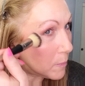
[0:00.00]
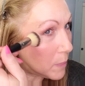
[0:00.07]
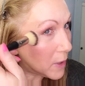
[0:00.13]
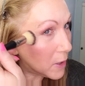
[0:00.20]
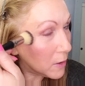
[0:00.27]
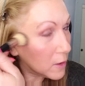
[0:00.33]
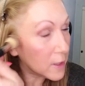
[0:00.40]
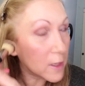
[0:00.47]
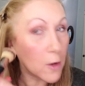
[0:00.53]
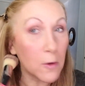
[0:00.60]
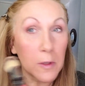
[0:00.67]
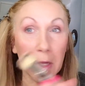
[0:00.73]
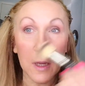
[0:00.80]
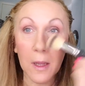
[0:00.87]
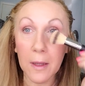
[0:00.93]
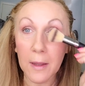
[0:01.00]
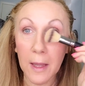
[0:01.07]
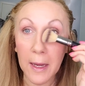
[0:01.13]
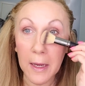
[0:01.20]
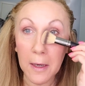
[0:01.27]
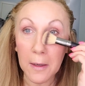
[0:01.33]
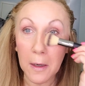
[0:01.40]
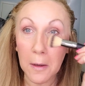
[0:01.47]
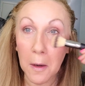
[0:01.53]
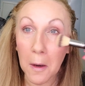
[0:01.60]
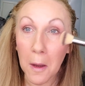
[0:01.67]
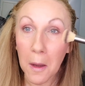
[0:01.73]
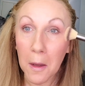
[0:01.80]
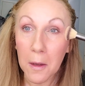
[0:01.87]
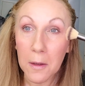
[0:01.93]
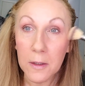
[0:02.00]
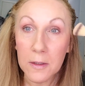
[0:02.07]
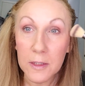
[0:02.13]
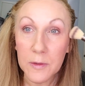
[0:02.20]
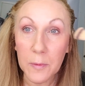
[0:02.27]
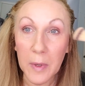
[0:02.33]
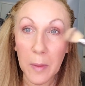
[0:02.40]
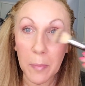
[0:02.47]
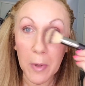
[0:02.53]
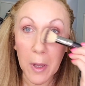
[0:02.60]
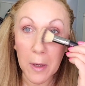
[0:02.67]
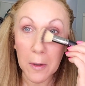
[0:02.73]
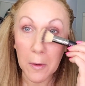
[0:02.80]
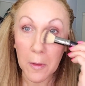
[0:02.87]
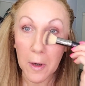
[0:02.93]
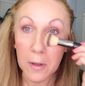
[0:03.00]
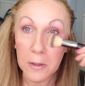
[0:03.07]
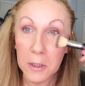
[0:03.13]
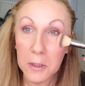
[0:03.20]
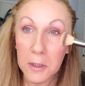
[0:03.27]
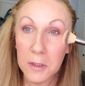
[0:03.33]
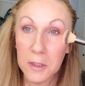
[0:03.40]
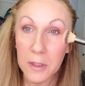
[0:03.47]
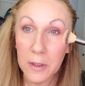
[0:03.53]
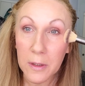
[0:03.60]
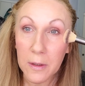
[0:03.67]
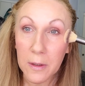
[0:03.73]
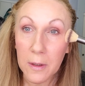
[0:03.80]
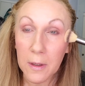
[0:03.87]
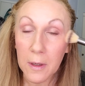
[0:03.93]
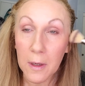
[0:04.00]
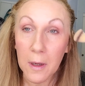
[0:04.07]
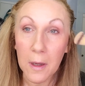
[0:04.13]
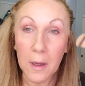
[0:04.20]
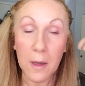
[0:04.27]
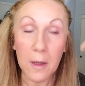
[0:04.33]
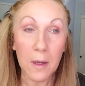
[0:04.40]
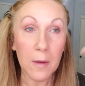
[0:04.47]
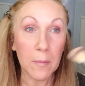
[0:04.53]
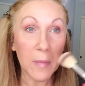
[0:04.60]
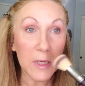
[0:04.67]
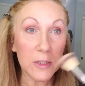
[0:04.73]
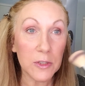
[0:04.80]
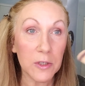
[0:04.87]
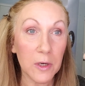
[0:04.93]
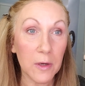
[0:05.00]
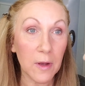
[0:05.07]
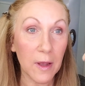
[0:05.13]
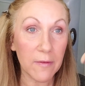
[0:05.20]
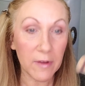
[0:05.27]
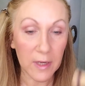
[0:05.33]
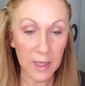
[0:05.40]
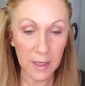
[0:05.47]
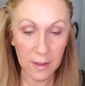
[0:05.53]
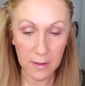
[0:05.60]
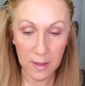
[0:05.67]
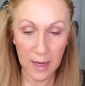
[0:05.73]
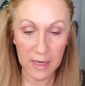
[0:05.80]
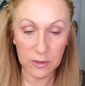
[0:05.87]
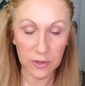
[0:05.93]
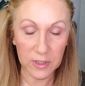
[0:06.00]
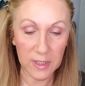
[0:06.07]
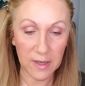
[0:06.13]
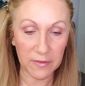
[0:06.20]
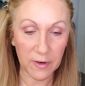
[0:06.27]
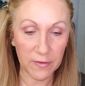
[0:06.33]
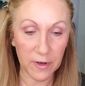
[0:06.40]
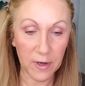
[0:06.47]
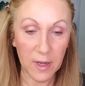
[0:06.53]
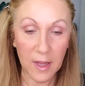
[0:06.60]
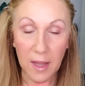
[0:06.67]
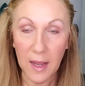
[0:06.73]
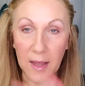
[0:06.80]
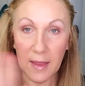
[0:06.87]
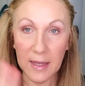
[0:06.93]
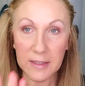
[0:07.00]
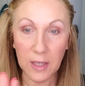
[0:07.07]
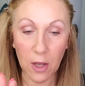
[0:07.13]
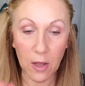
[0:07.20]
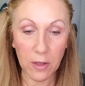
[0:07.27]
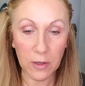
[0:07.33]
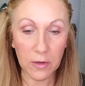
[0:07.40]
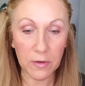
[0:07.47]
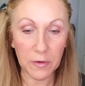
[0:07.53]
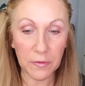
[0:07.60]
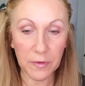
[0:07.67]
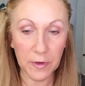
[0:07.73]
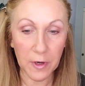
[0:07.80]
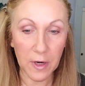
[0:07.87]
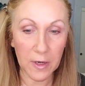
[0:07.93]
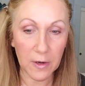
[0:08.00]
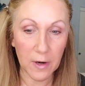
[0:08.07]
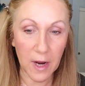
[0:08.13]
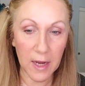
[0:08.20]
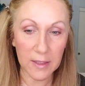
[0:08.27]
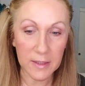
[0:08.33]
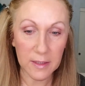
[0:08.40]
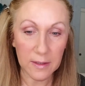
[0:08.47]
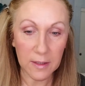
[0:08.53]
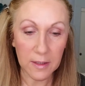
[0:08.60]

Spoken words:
barely hold it and light sweep under there just to make sure you don't have any extras left over. And that's all you do for your under eyes.